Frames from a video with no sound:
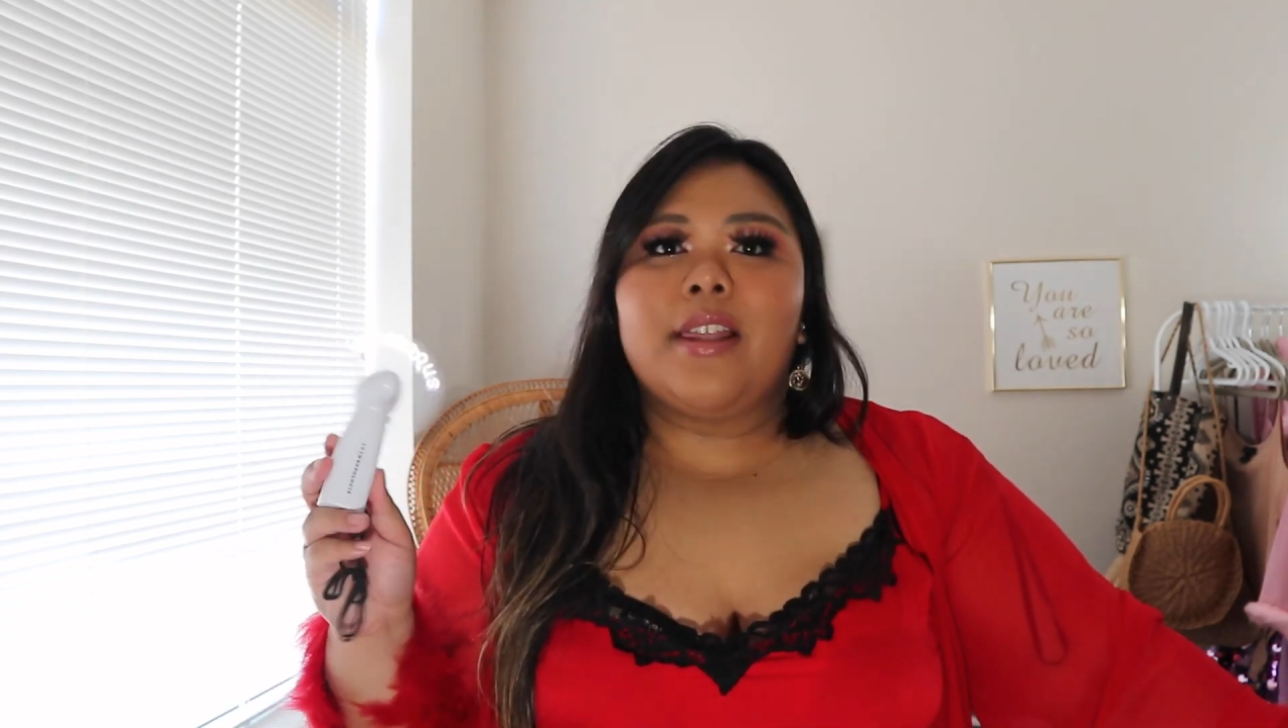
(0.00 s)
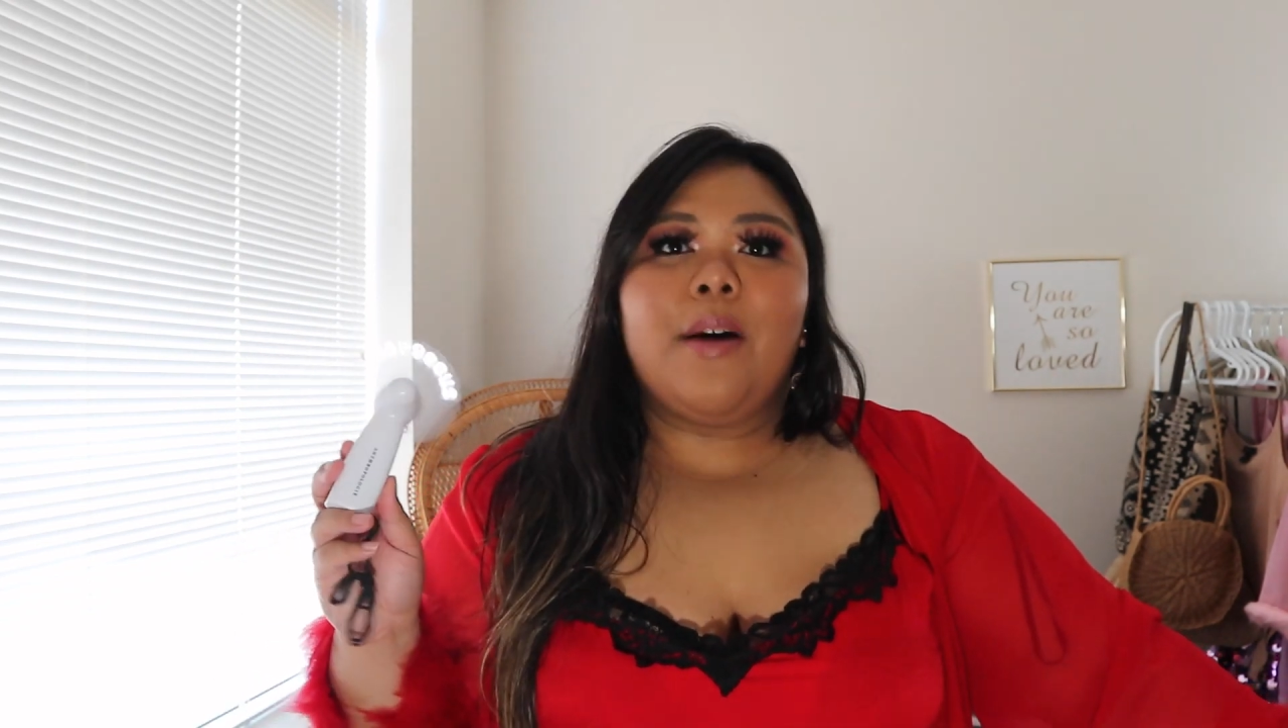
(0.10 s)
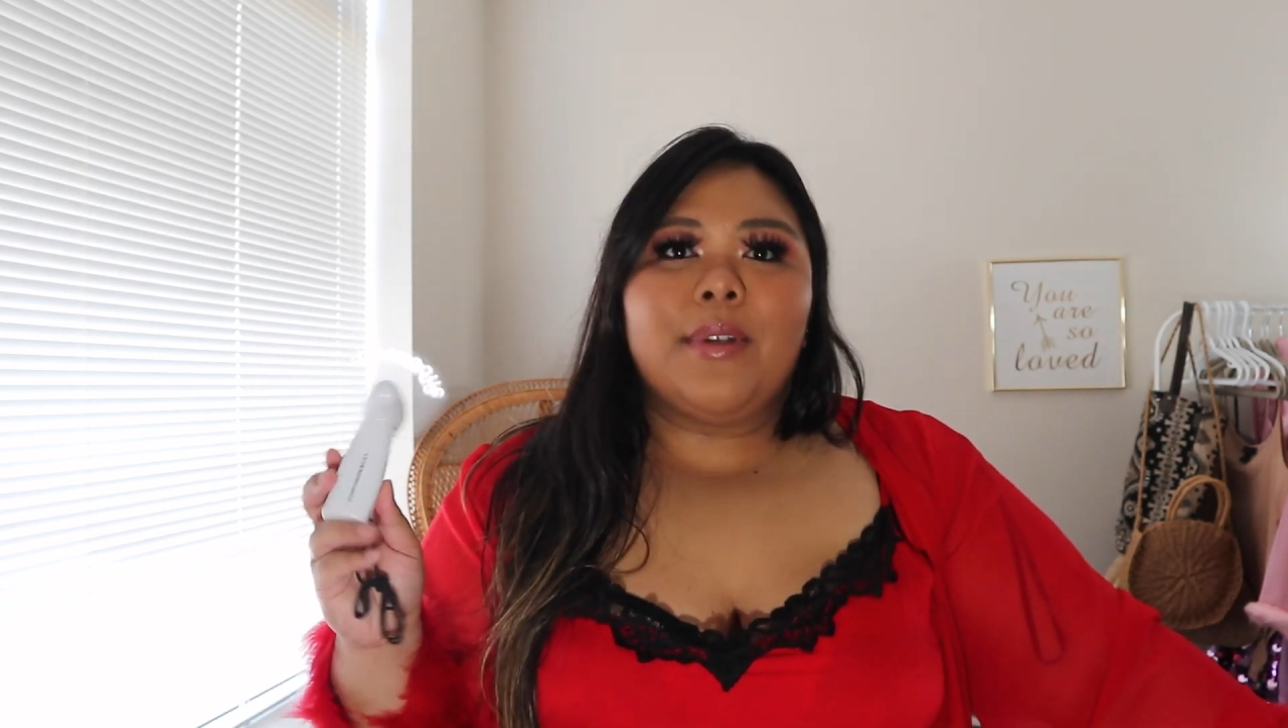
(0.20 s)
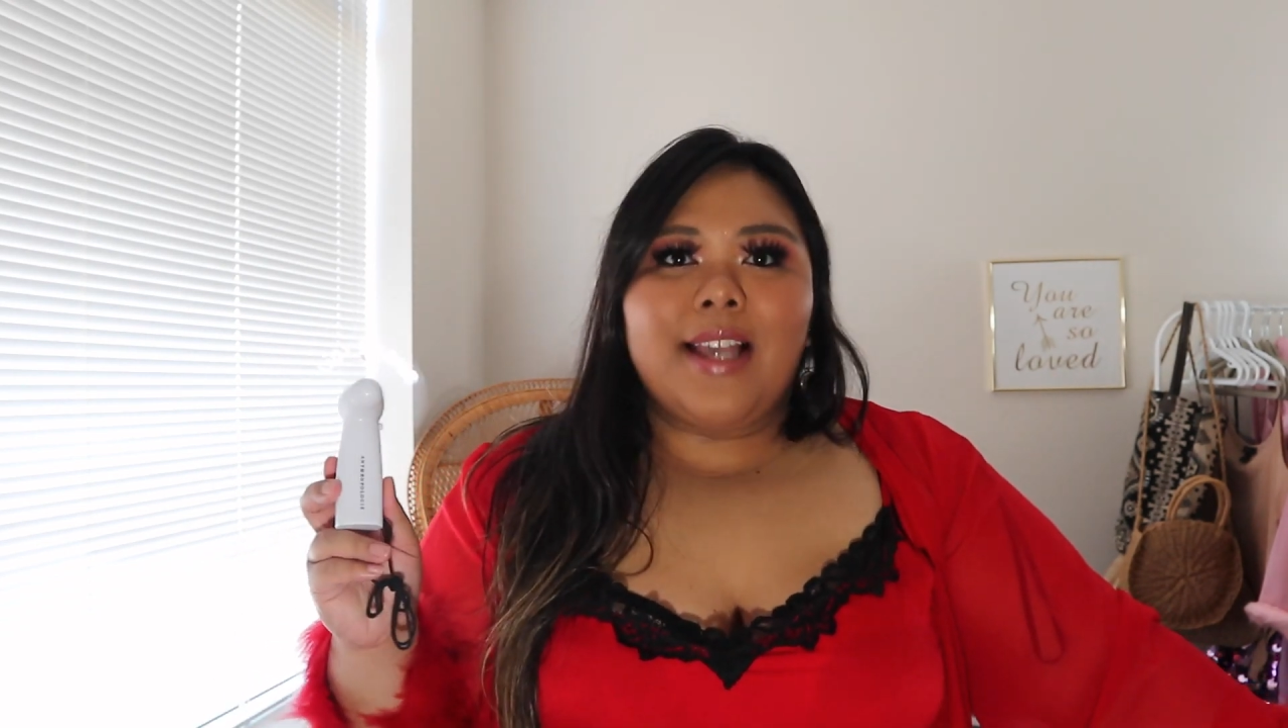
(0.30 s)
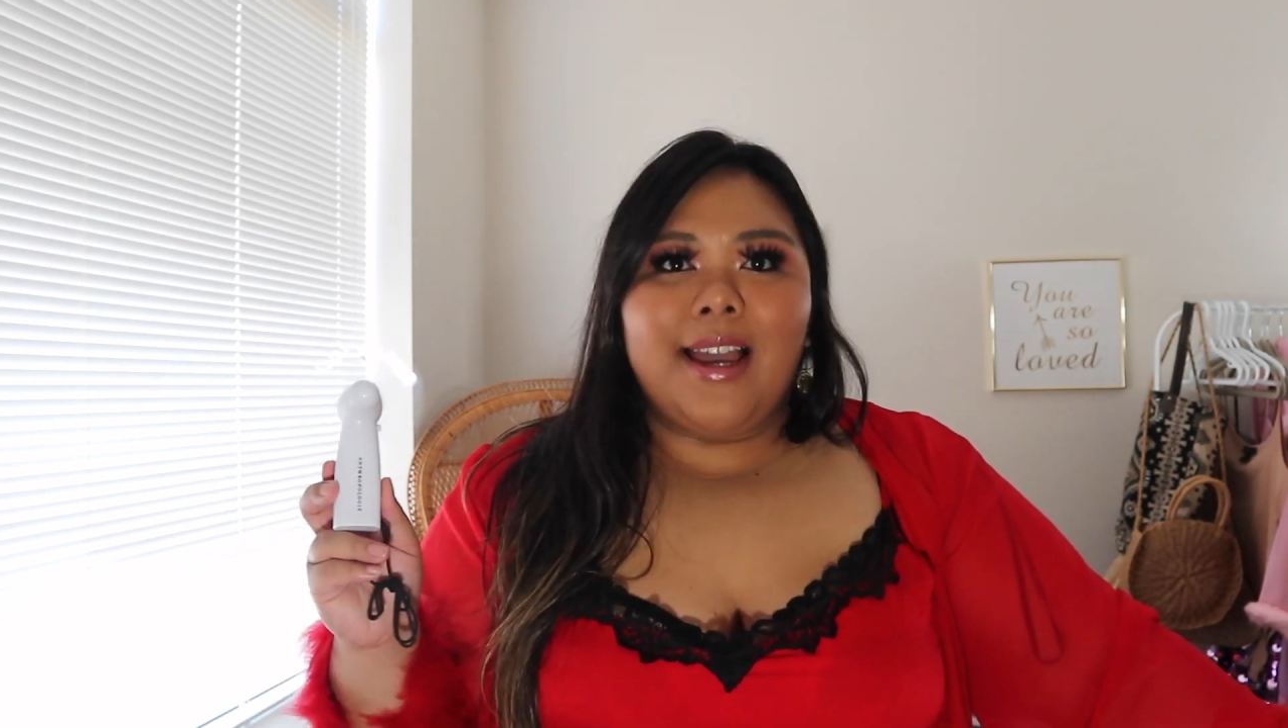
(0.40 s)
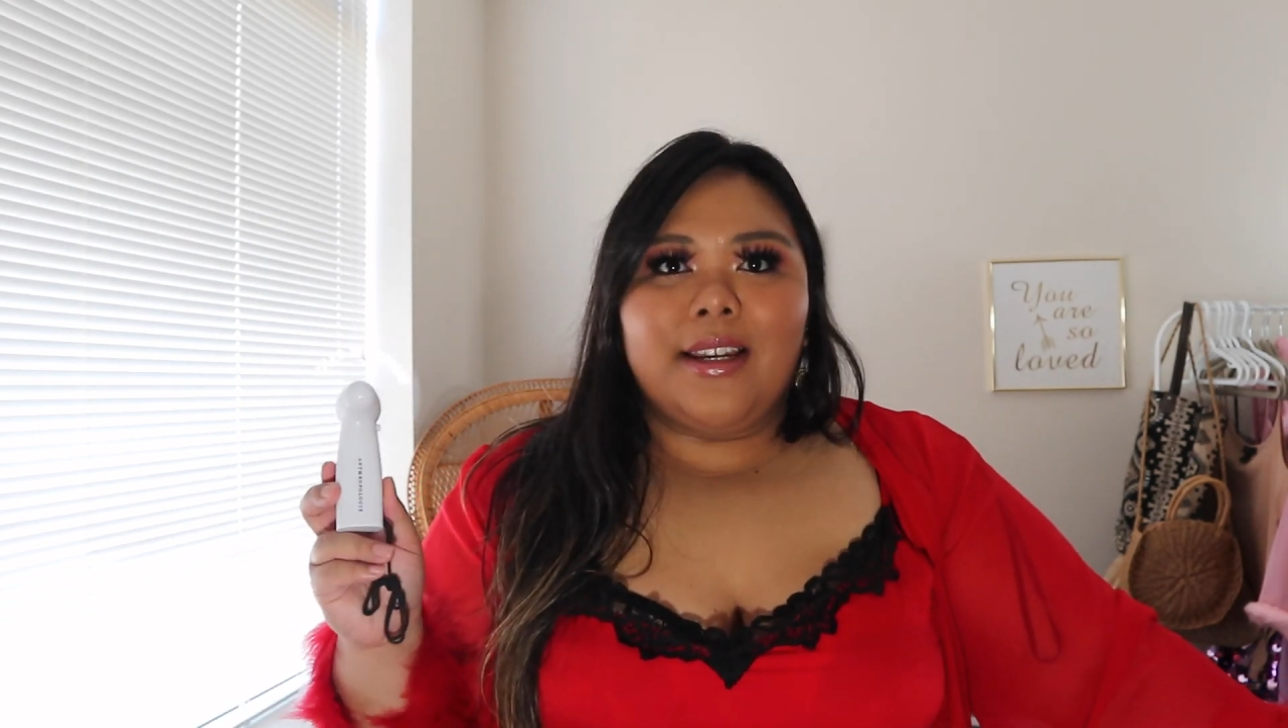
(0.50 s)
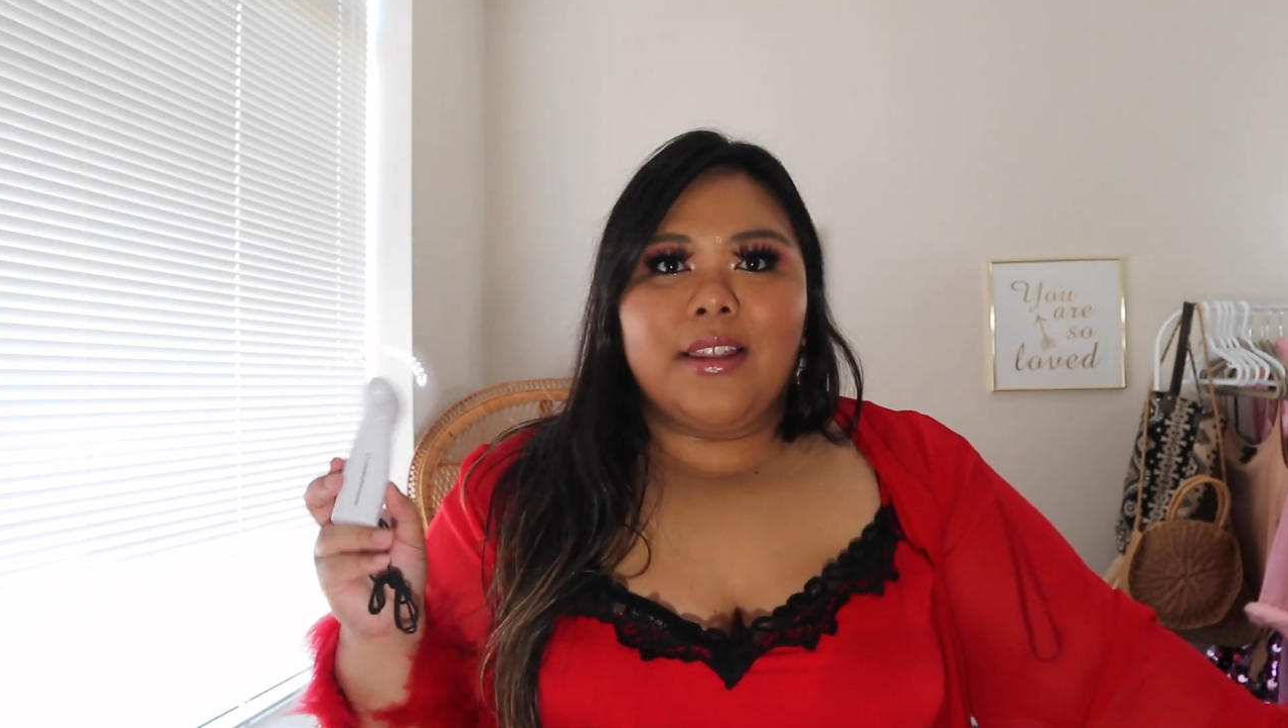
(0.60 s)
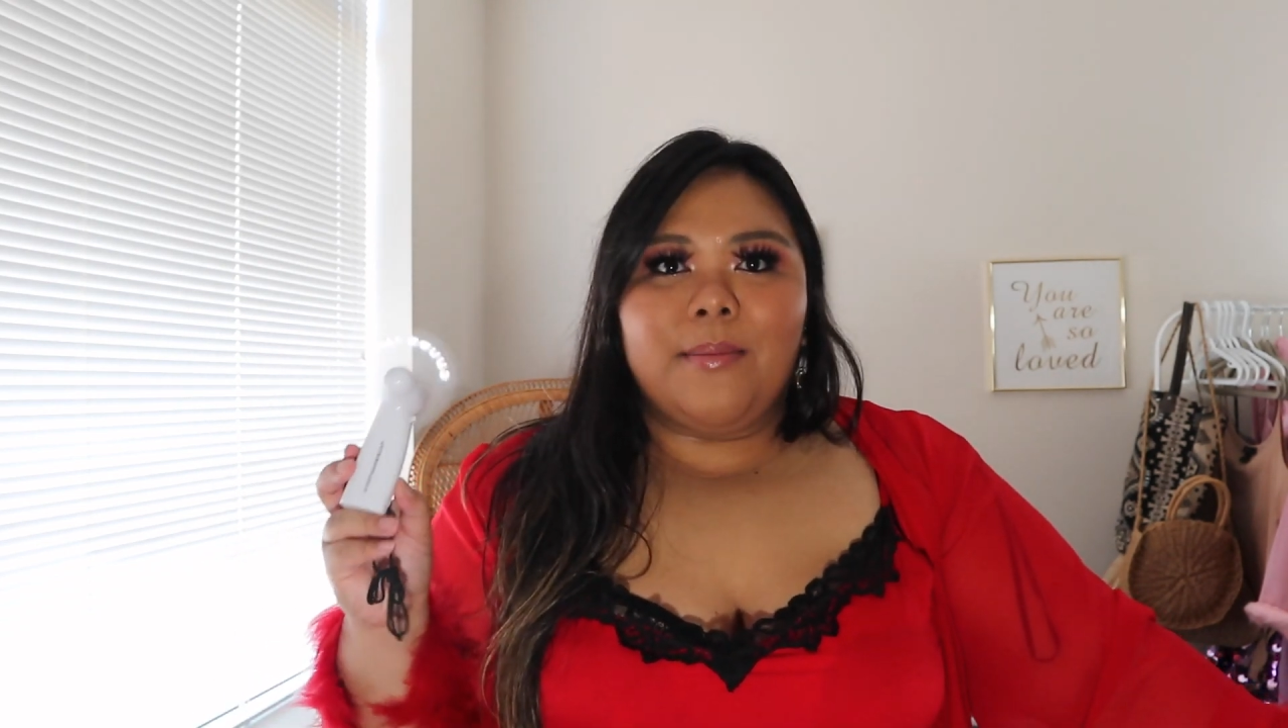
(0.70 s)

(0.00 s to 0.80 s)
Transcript: that was handing